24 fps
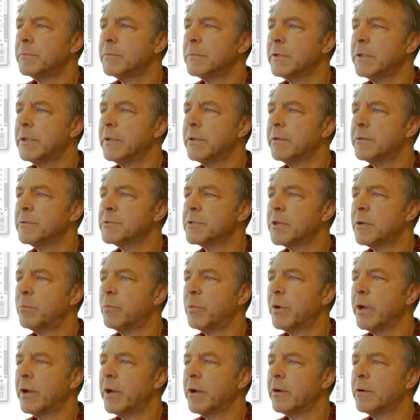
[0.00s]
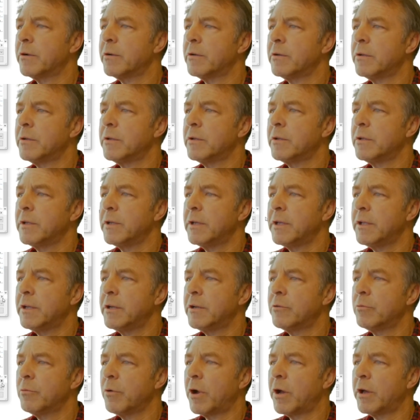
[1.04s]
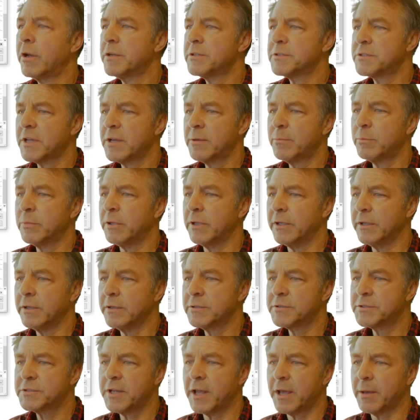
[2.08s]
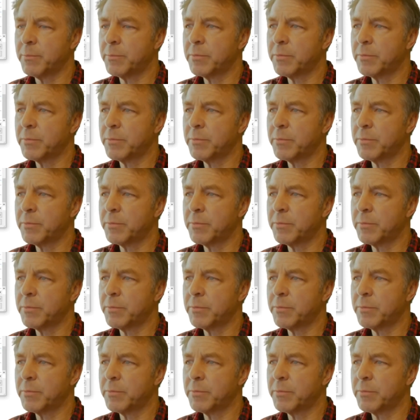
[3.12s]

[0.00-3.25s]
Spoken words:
here somewhere, heated rod assembly step.